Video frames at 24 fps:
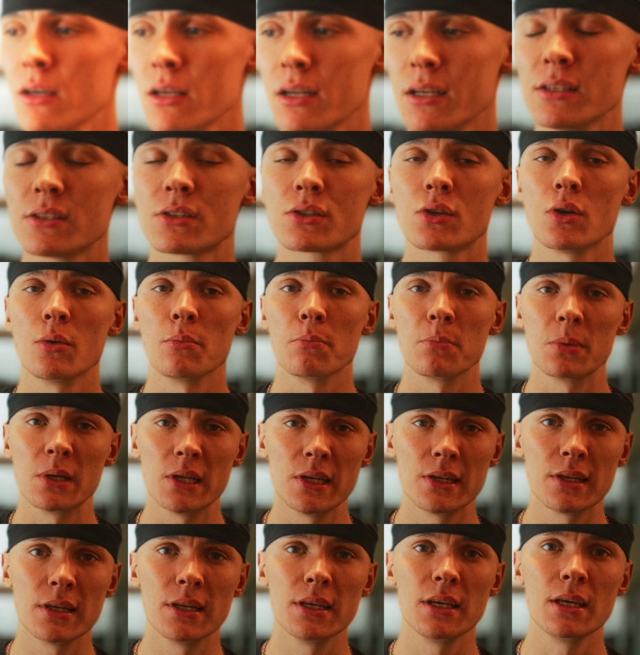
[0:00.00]
is
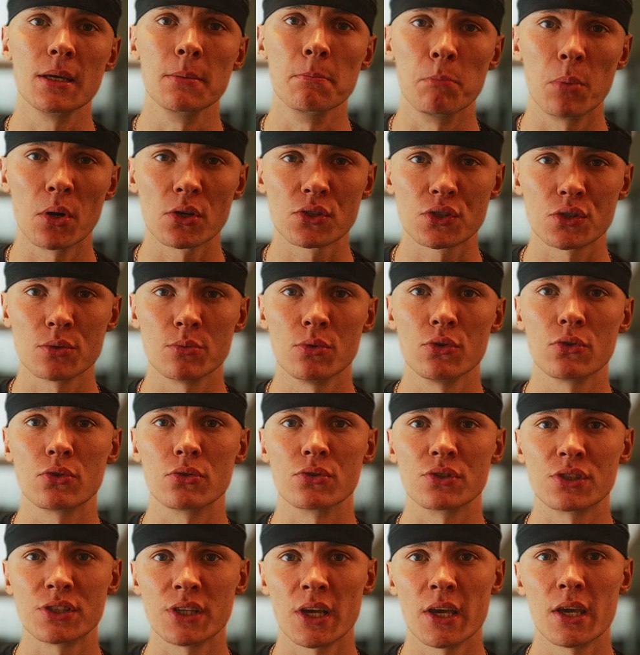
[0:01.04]
completely impossible to
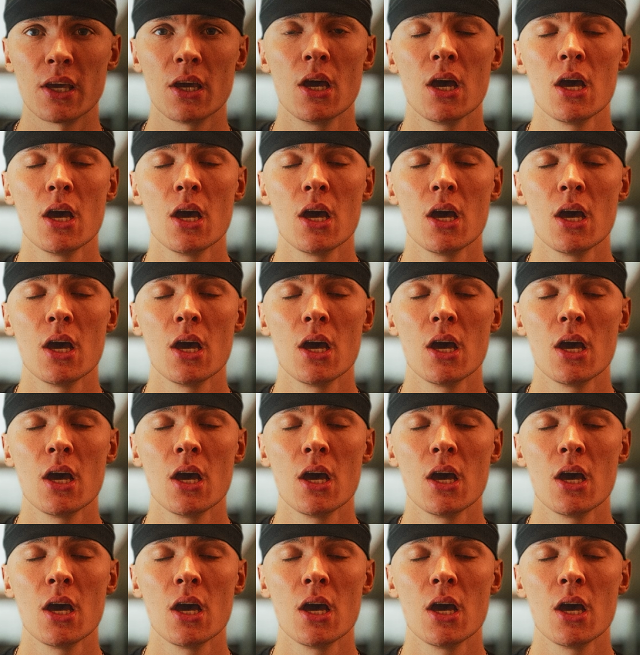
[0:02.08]
stay